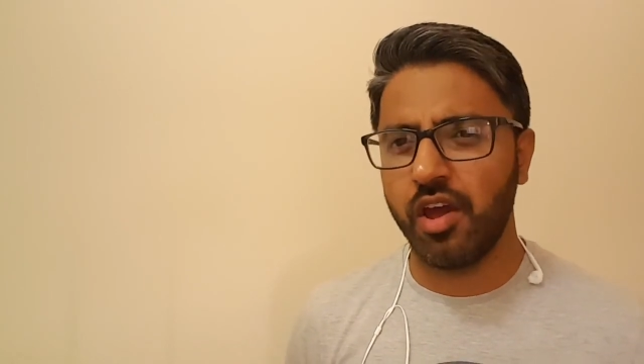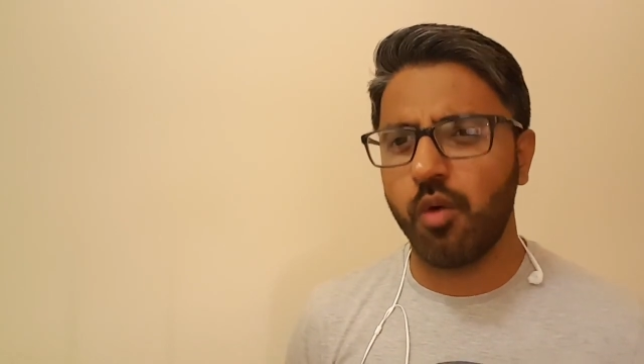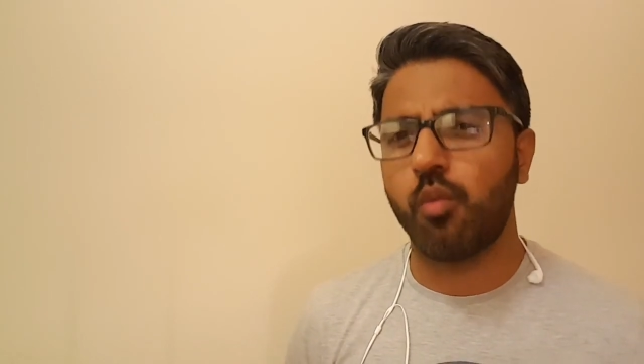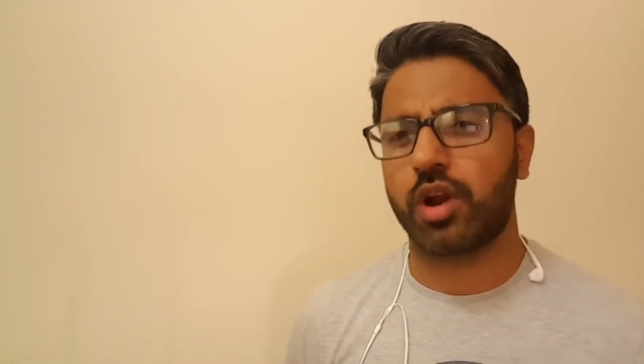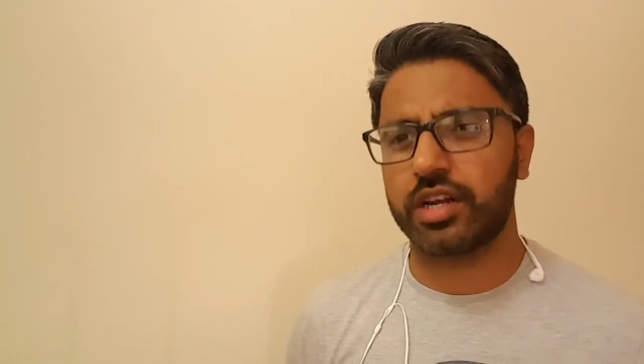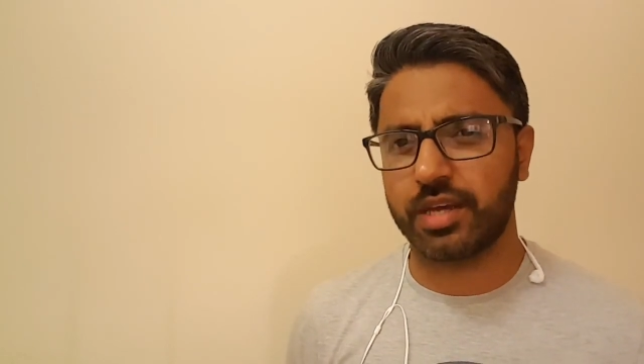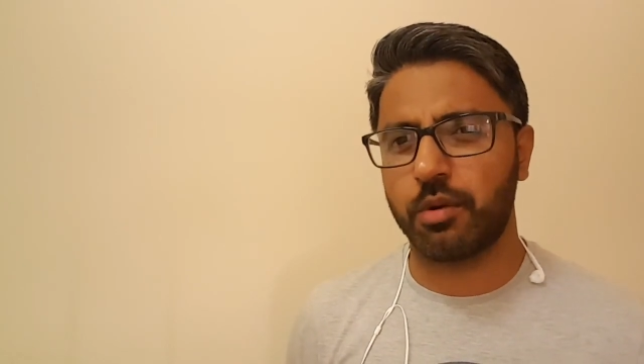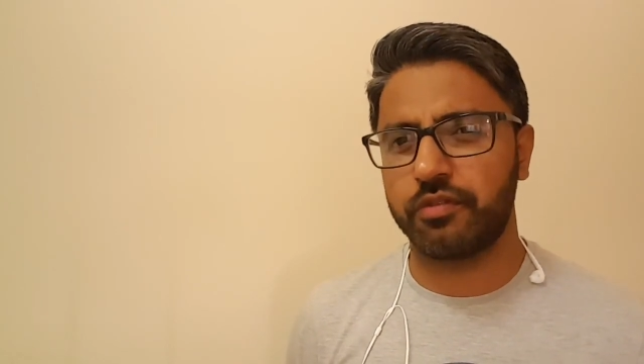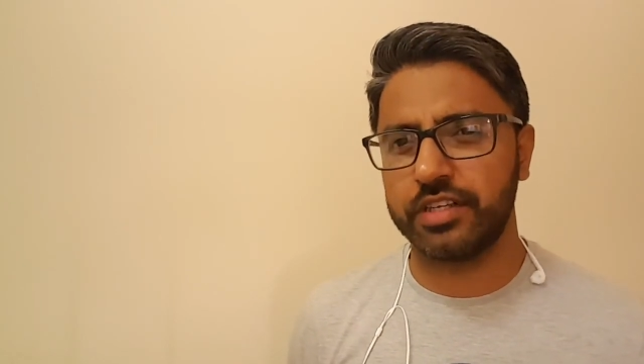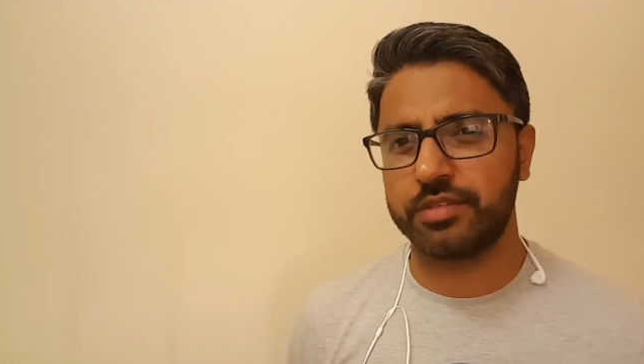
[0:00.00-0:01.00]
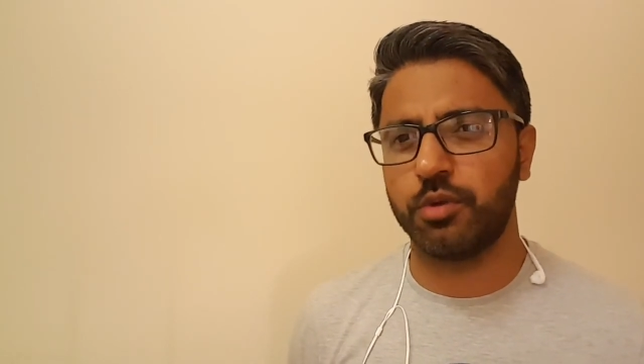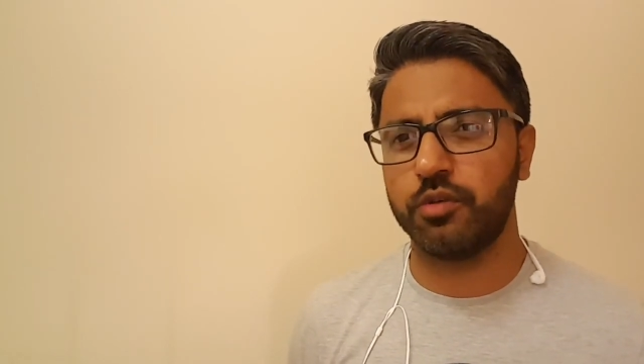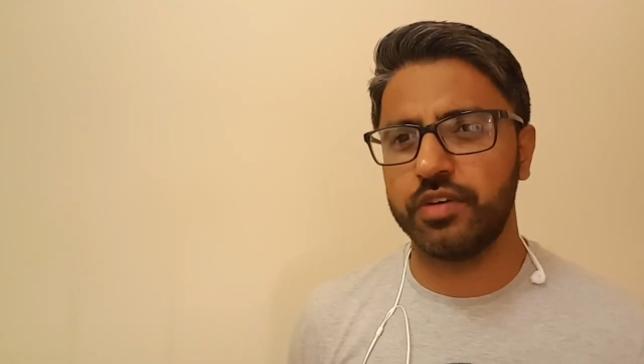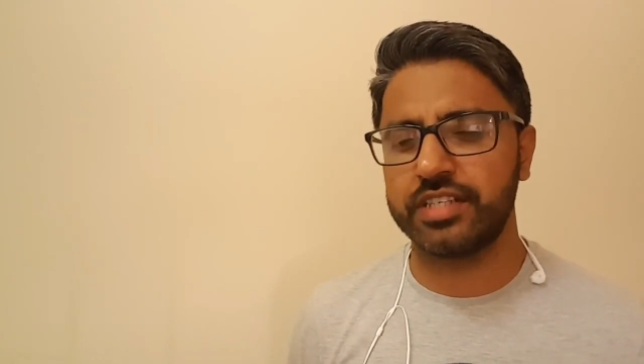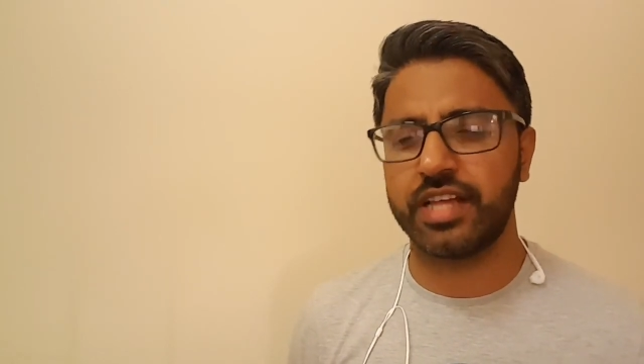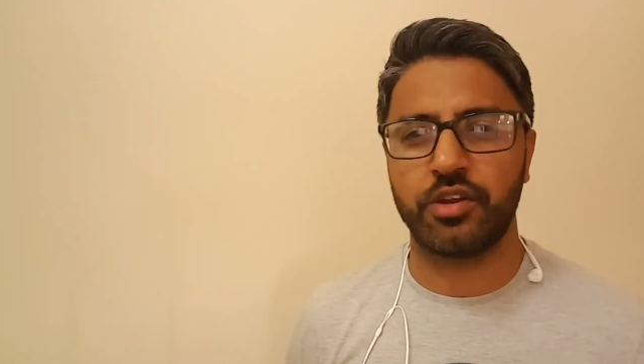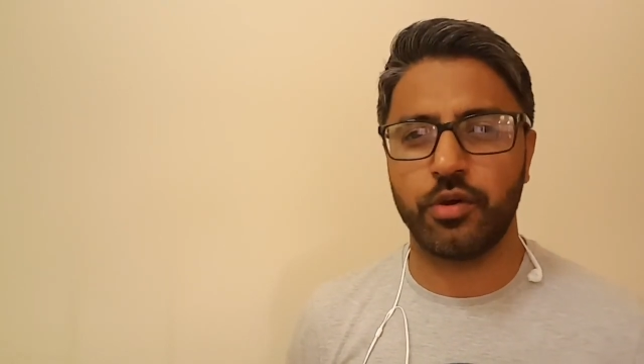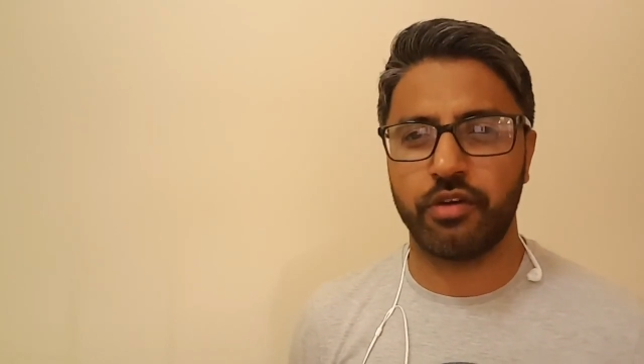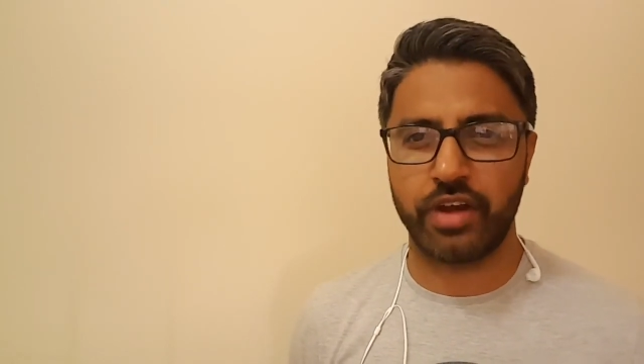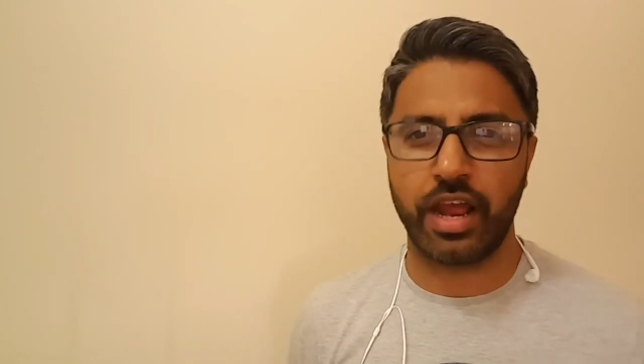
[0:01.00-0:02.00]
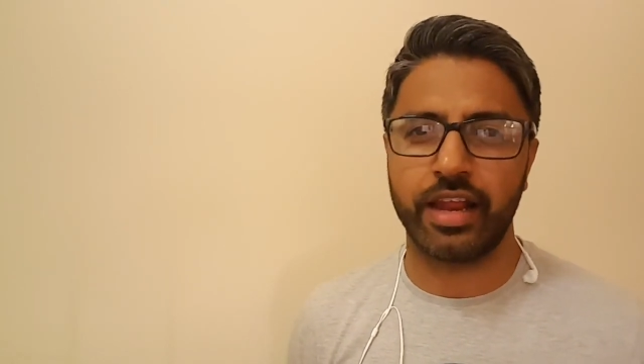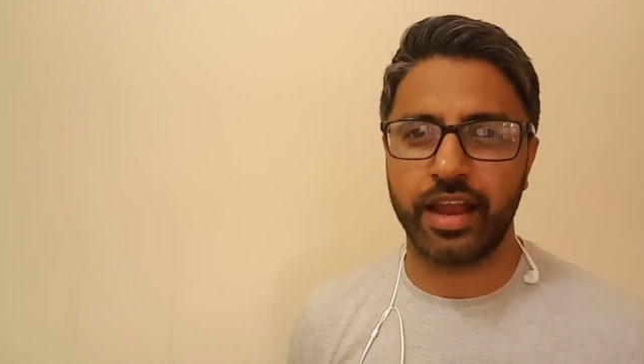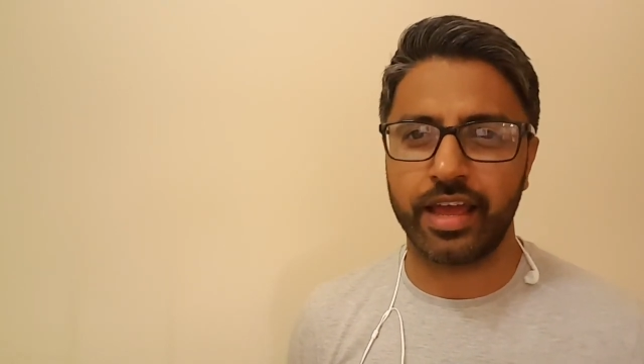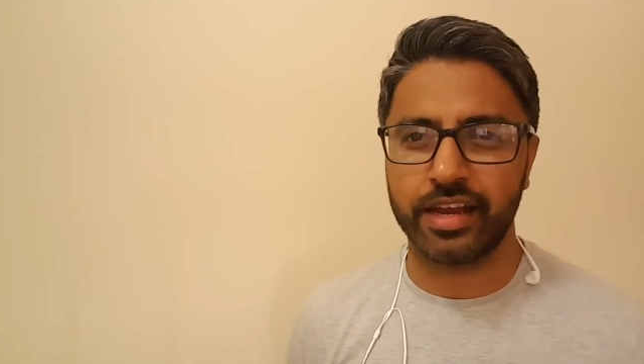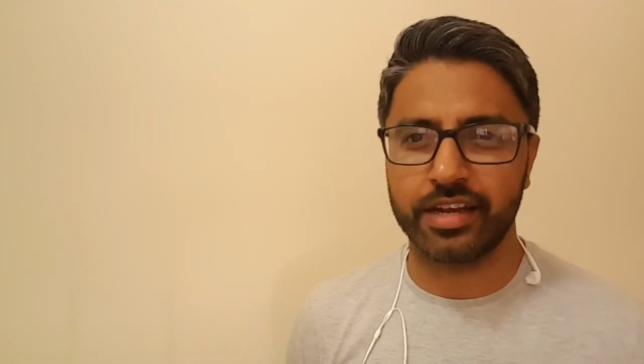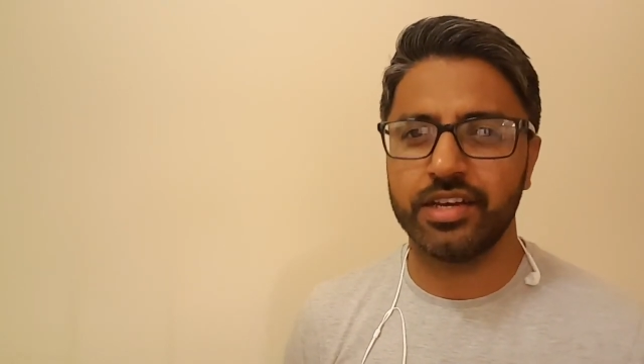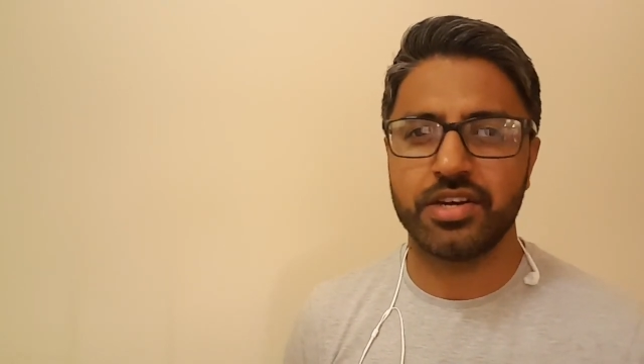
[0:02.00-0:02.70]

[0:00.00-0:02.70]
What are some of his movies that you have really liked?